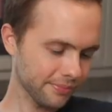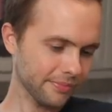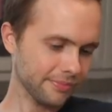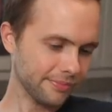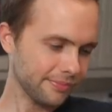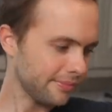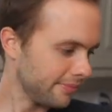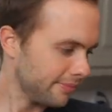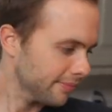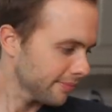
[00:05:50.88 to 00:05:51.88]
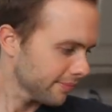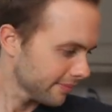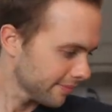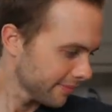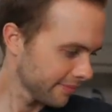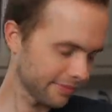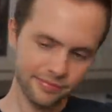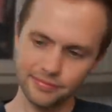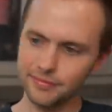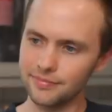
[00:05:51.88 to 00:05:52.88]

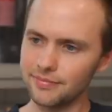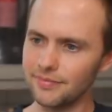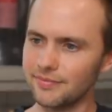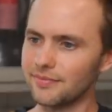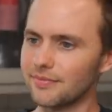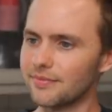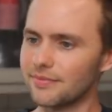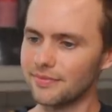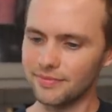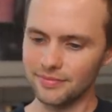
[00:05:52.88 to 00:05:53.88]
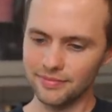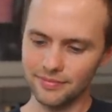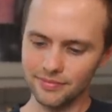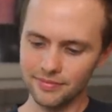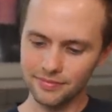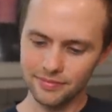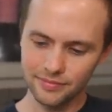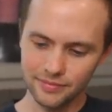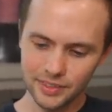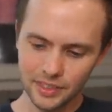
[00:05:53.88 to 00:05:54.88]

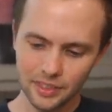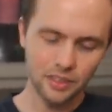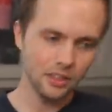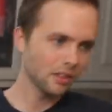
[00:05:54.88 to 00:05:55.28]
[no speech]